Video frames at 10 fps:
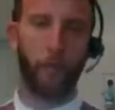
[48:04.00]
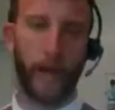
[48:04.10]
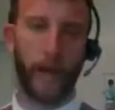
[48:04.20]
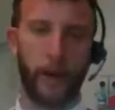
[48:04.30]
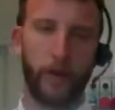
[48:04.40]
from
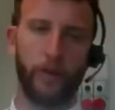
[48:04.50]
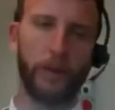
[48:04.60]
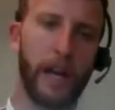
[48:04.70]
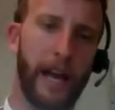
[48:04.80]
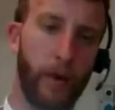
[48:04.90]
what I
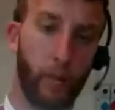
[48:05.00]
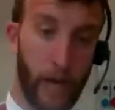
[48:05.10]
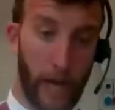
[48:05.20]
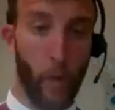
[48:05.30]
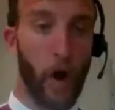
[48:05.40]
know and
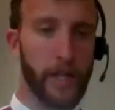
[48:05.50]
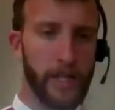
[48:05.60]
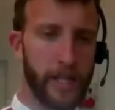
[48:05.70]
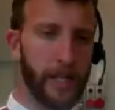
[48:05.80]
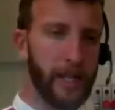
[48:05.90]
what I
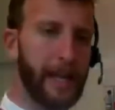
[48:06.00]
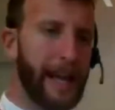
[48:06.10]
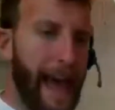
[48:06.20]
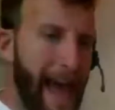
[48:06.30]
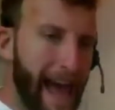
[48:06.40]
want.
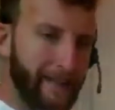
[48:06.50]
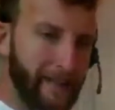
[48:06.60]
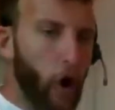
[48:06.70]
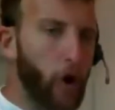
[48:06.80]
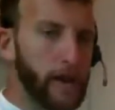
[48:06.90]

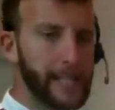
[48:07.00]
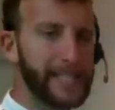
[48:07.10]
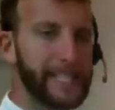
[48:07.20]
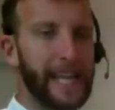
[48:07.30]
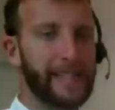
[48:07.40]
Having all the
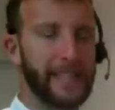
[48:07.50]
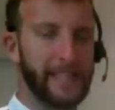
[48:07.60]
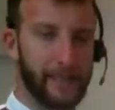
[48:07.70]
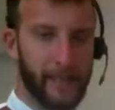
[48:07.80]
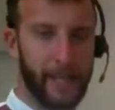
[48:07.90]

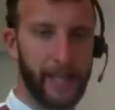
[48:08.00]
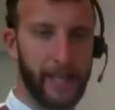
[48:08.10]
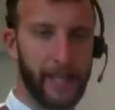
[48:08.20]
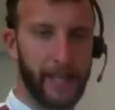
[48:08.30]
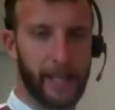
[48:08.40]
settings
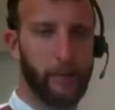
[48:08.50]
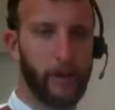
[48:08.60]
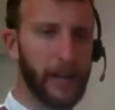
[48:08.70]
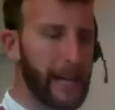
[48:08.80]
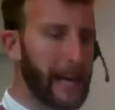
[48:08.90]
here
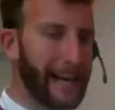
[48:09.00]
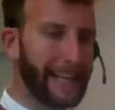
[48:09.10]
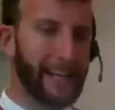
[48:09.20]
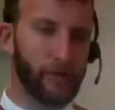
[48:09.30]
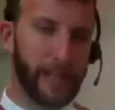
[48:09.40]
available,
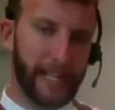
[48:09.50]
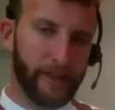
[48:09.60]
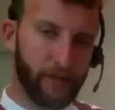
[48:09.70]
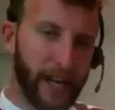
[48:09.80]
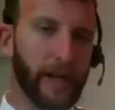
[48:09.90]
I can
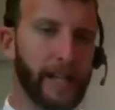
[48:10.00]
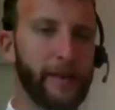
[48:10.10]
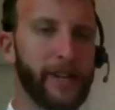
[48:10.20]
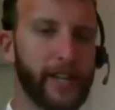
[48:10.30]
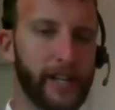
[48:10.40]
really
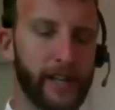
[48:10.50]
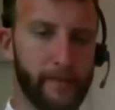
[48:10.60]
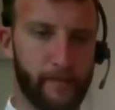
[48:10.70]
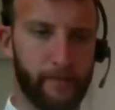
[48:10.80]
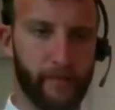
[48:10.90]
regulate the
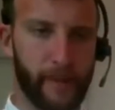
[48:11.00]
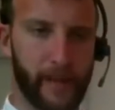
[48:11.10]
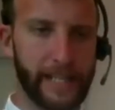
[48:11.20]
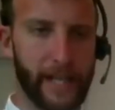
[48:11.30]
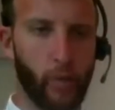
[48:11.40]
machine
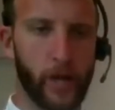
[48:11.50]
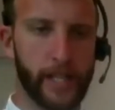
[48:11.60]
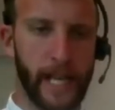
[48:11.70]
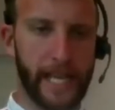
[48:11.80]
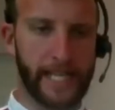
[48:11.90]
as I
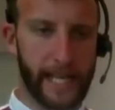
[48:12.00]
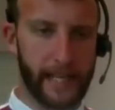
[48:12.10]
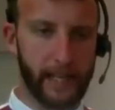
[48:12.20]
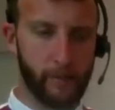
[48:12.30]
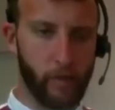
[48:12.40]
want it, as I
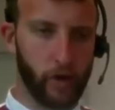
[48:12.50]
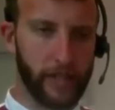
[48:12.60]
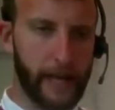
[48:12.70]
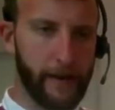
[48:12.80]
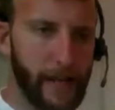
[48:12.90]
need,
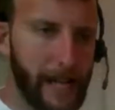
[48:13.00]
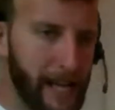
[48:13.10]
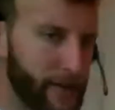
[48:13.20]
okay?